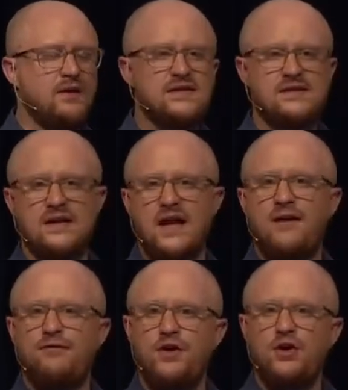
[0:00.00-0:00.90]
Listen,
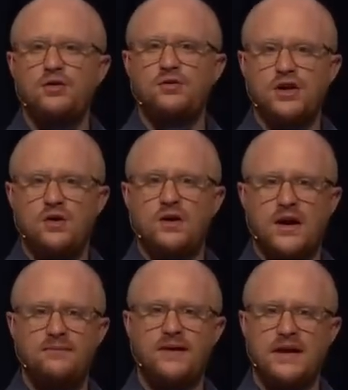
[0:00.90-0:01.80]
if you don't
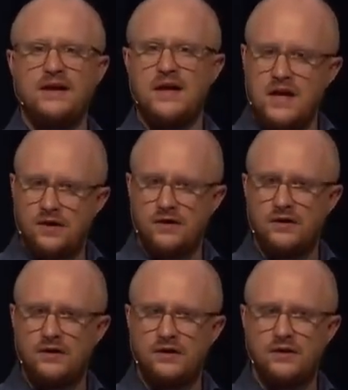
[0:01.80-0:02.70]
come in
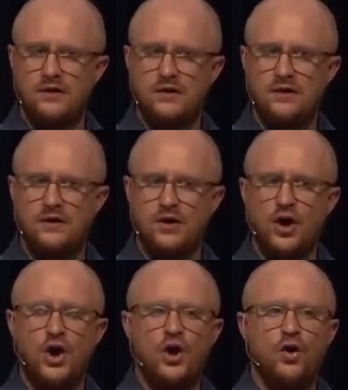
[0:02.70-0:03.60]
here
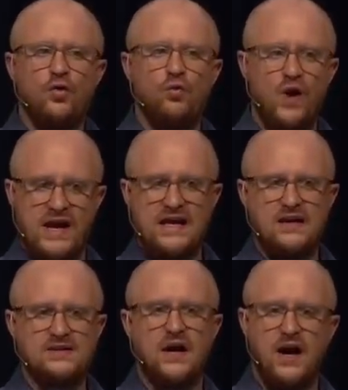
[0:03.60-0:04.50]

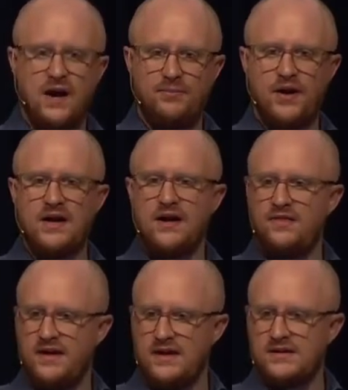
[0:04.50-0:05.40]
ready to operate
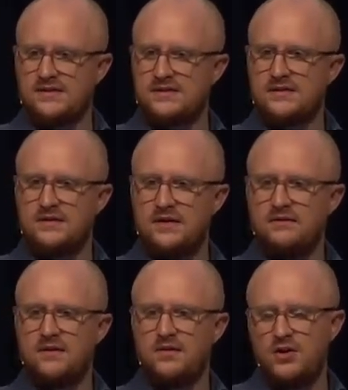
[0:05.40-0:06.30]
in these,
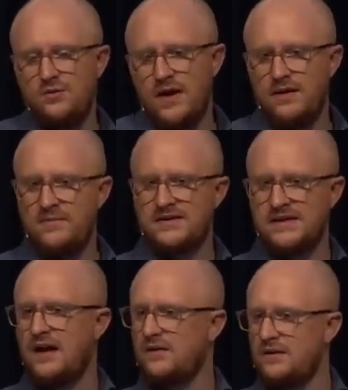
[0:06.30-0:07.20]
you might
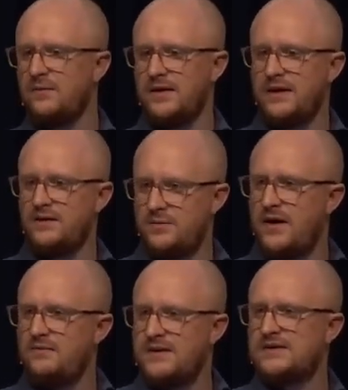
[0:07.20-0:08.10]
miss out a little bit and you
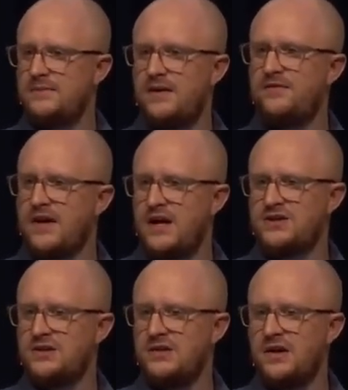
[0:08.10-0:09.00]
might miss some
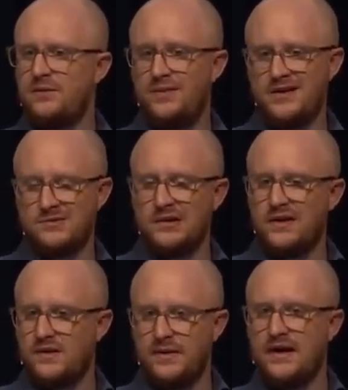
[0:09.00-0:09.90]
edification, but it's
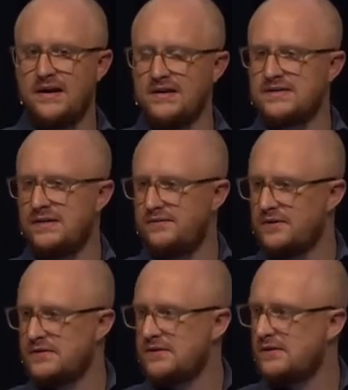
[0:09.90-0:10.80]
really the body that
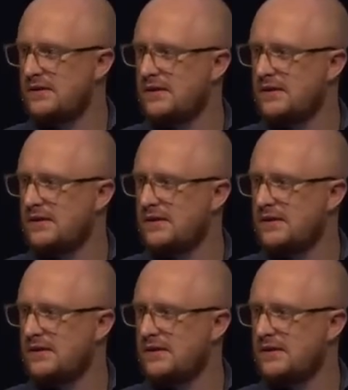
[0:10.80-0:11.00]
suffers.